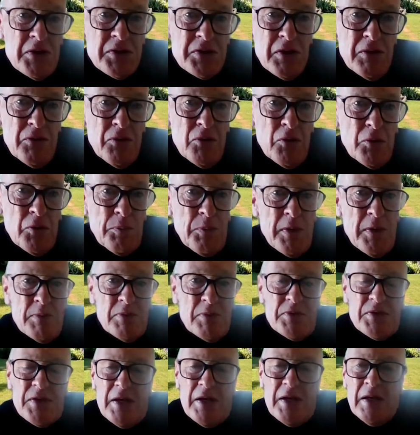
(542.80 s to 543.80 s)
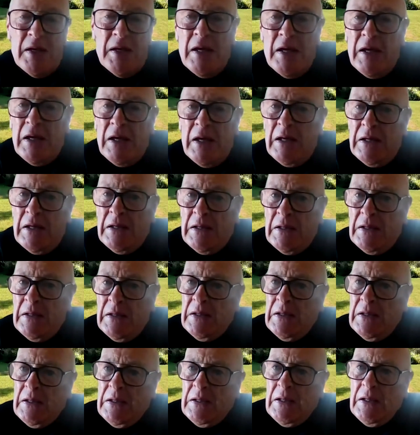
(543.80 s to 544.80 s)
so forth. People say,
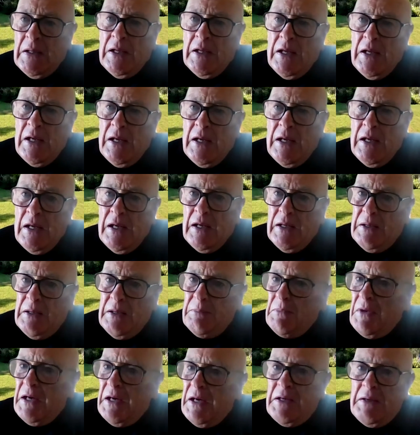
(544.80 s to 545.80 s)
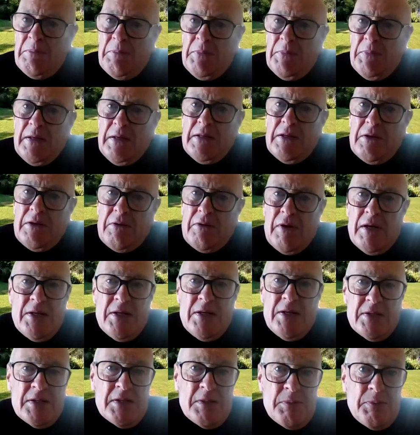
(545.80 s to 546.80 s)
it mightn't be the
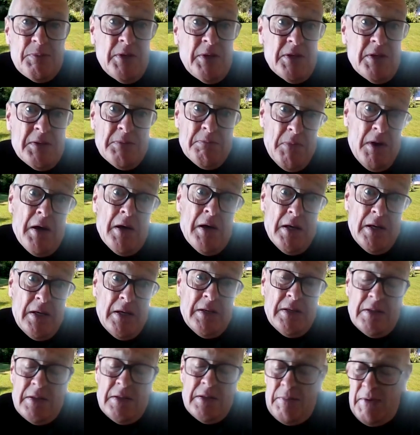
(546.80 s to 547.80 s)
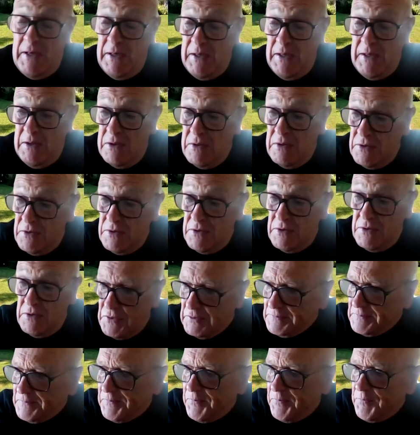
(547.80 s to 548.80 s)
greatest, but it's mine and I'm hanging on to it.
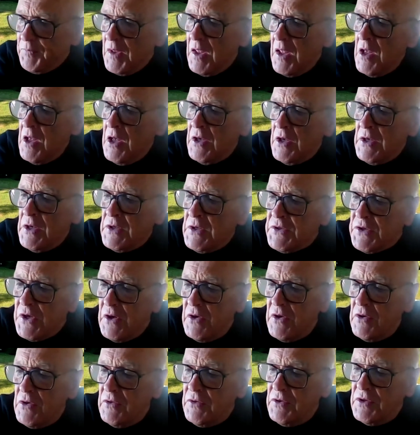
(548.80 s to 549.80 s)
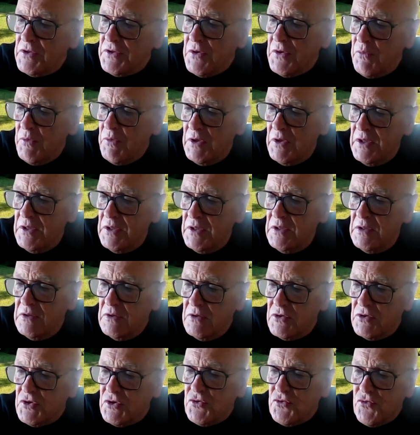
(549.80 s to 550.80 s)
So there's a really
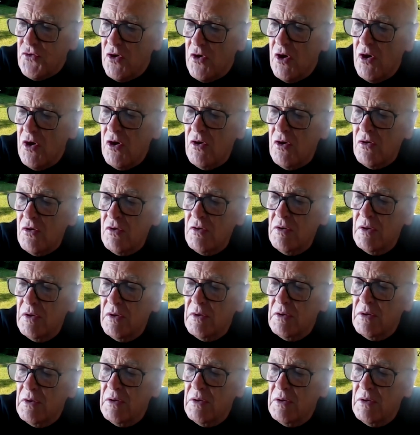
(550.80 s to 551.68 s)
strong